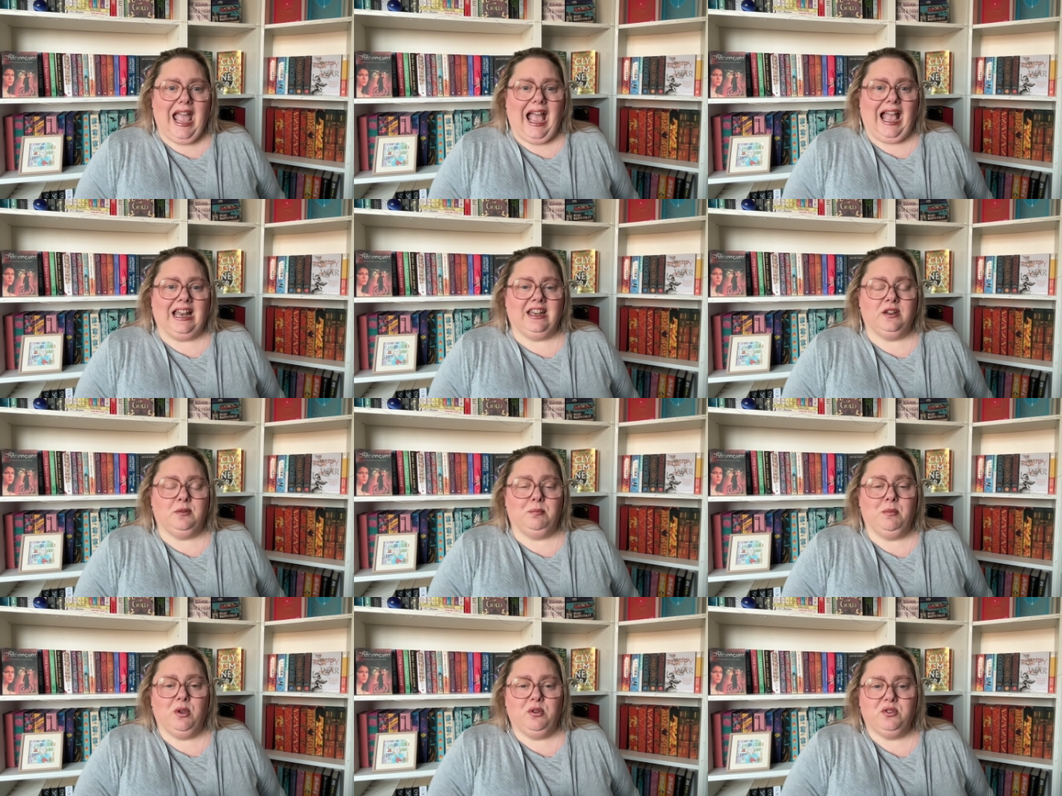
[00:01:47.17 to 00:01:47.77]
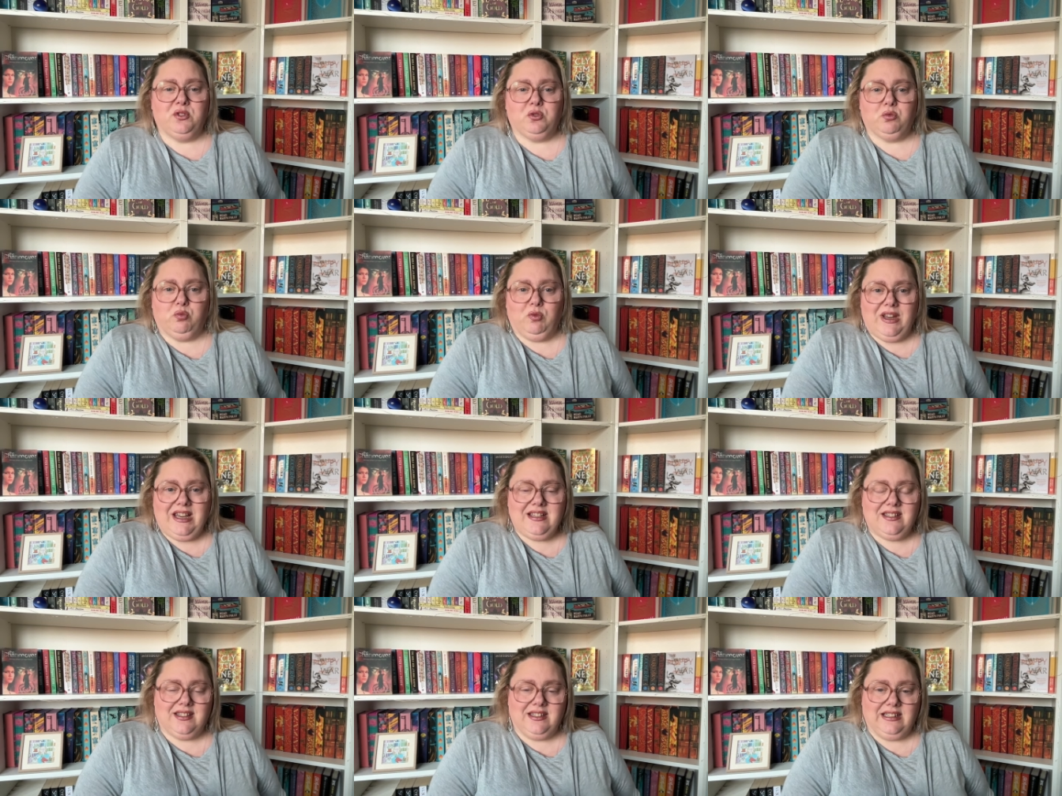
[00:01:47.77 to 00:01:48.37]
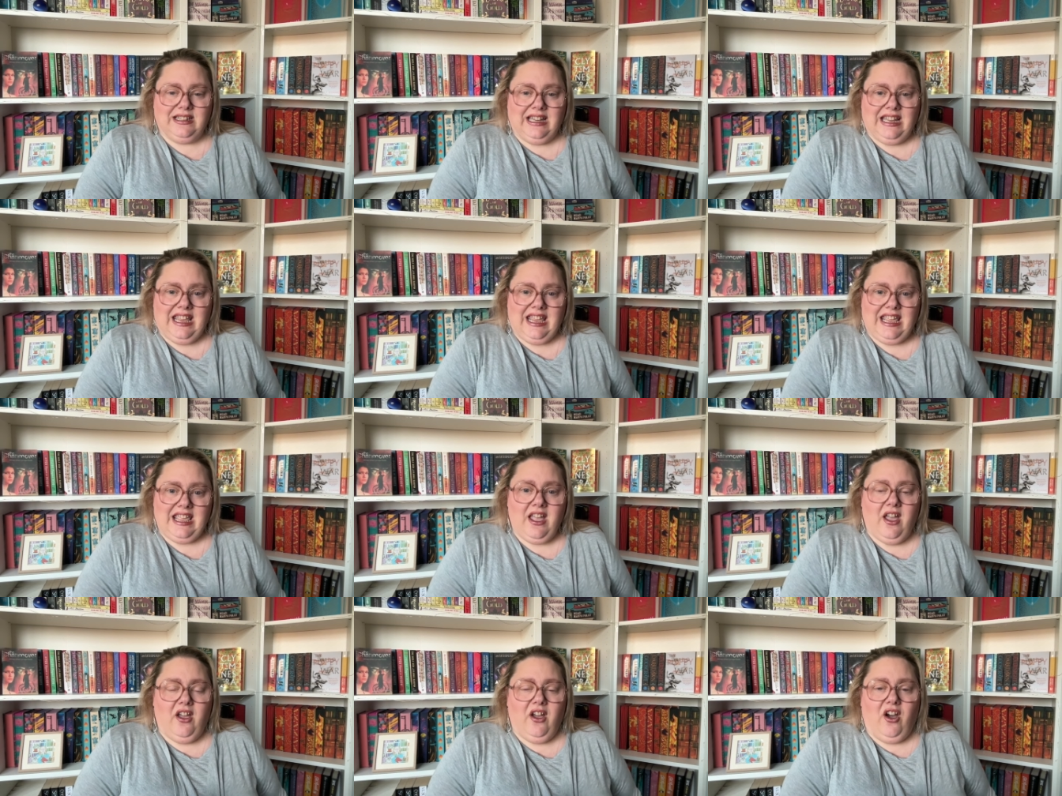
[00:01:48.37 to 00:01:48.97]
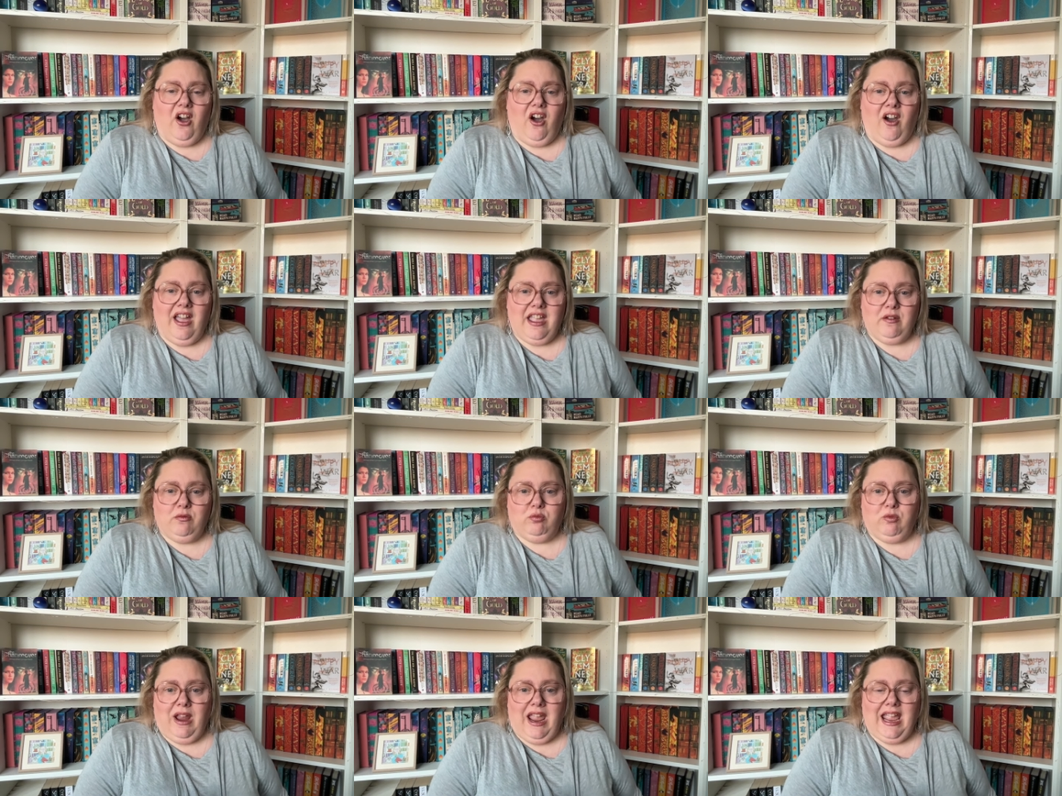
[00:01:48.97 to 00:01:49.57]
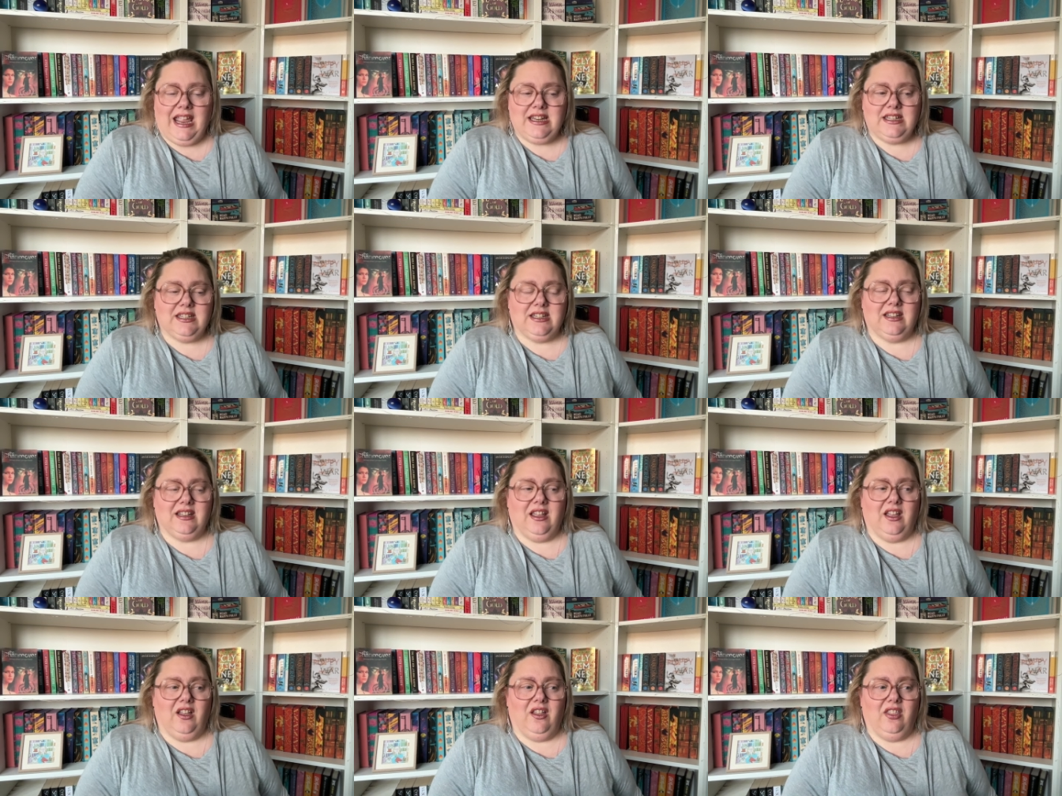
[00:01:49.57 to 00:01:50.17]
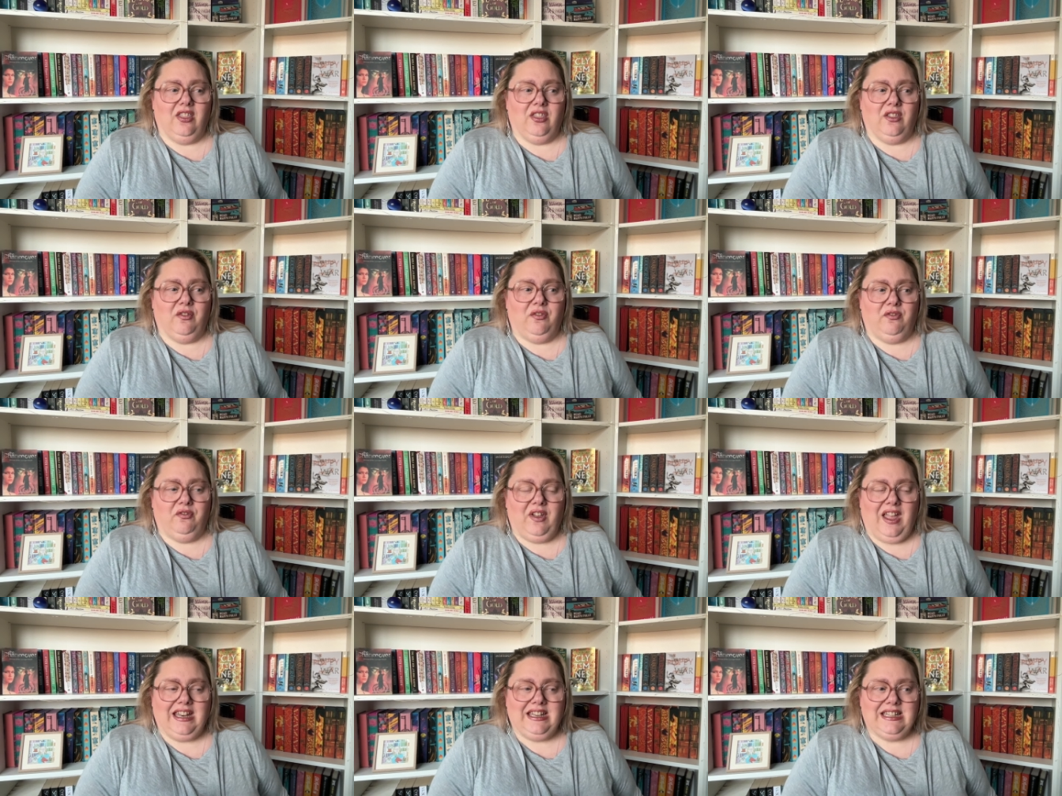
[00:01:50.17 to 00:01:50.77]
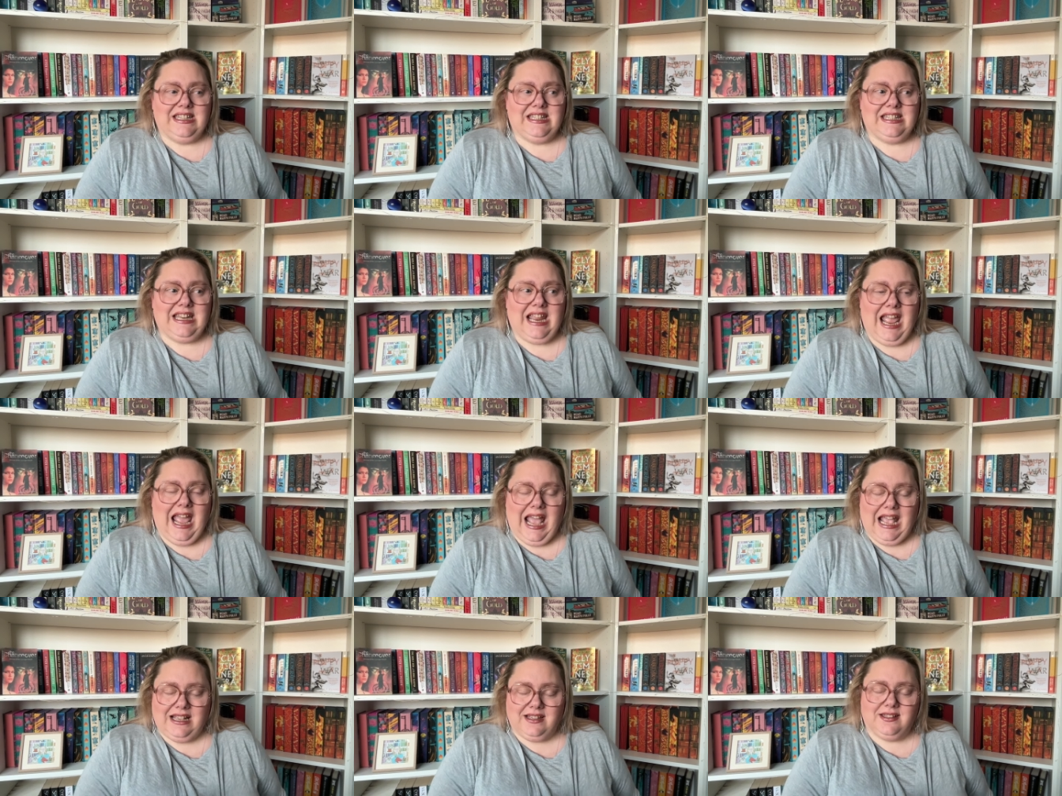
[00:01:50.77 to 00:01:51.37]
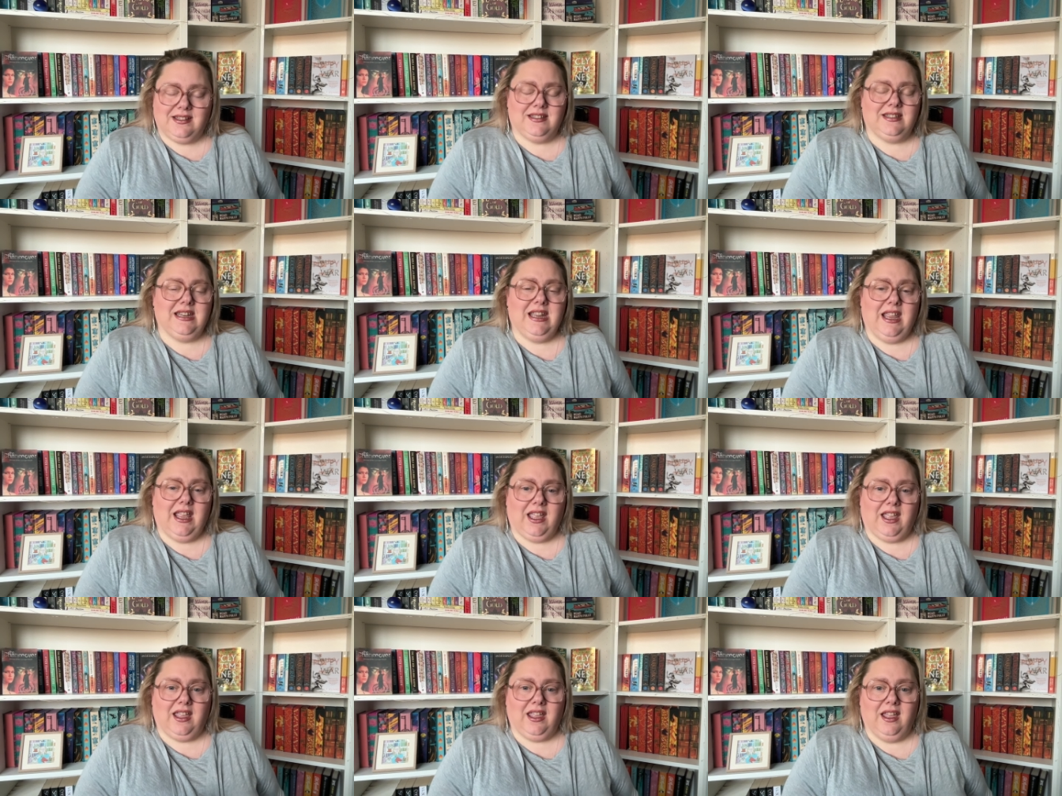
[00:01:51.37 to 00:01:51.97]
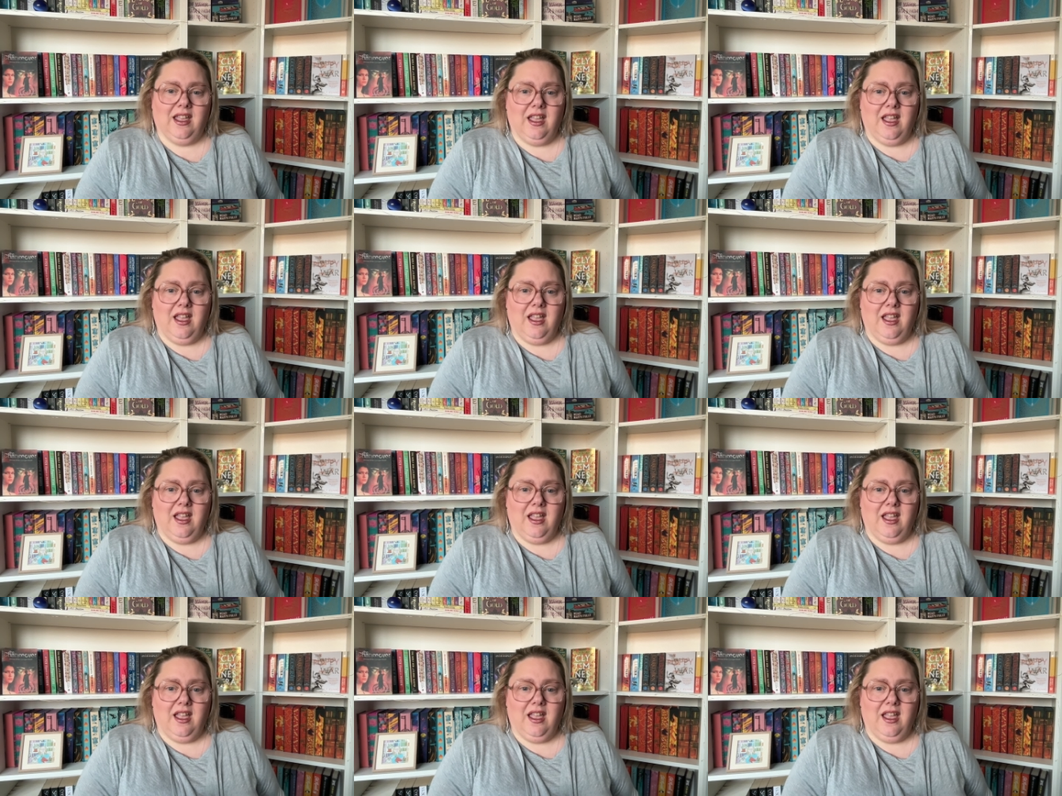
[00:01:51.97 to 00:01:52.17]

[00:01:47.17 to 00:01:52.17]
and most recently I read the fantastic